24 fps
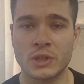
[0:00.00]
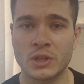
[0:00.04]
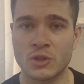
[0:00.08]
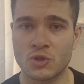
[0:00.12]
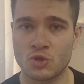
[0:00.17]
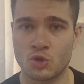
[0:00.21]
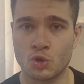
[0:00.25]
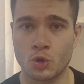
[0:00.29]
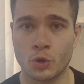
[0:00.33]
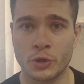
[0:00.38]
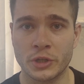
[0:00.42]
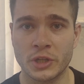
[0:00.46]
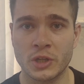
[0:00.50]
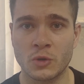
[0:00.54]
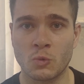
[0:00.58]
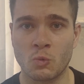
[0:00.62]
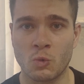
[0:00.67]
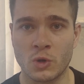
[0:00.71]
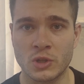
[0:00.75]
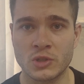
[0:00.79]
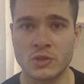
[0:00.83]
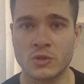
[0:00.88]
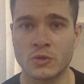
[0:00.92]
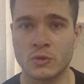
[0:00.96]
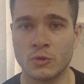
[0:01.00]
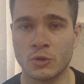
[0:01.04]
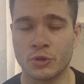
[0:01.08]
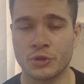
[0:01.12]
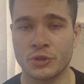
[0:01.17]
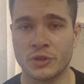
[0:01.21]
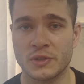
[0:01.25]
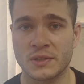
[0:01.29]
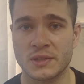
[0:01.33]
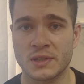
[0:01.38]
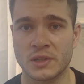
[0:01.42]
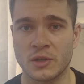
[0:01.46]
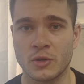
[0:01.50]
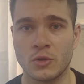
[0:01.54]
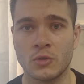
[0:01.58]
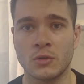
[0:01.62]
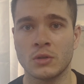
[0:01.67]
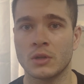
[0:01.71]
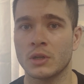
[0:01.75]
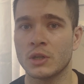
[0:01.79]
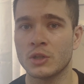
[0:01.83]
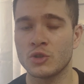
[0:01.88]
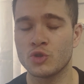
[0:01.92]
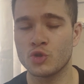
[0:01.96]
enjoy it once you learn the skill.
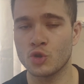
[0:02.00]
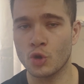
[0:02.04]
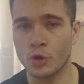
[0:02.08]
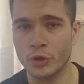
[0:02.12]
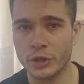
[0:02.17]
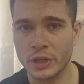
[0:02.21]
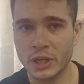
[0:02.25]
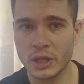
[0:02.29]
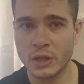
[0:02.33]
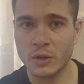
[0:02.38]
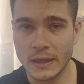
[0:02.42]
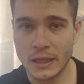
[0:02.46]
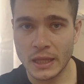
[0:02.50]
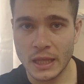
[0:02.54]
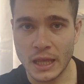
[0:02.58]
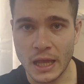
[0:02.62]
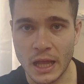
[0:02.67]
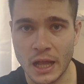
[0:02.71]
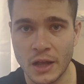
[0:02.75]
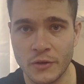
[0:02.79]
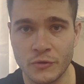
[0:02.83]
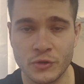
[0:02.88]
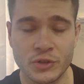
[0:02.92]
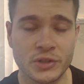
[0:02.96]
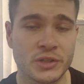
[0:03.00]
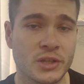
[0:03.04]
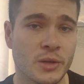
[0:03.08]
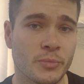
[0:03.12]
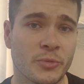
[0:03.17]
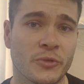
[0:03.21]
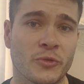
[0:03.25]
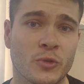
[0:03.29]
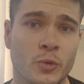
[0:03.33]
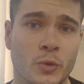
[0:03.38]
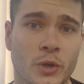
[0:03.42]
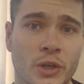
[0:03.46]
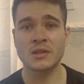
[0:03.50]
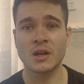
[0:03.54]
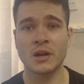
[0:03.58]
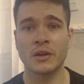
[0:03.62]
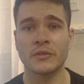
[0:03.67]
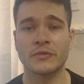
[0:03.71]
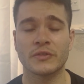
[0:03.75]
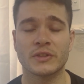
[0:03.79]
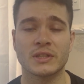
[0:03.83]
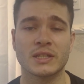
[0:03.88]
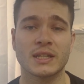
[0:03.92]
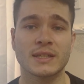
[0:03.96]
Enjoy it every step of the way.
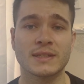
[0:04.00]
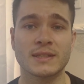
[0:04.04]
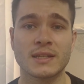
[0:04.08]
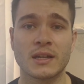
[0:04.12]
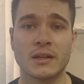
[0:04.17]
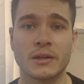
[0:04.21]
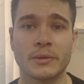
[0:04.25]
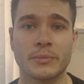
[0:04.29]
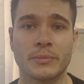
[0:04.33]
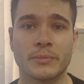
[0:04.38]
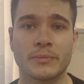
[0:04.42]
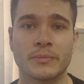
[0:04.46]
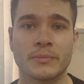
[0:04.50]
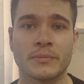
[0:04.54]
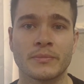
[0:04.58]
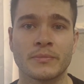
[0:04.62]
Tough, it takes time,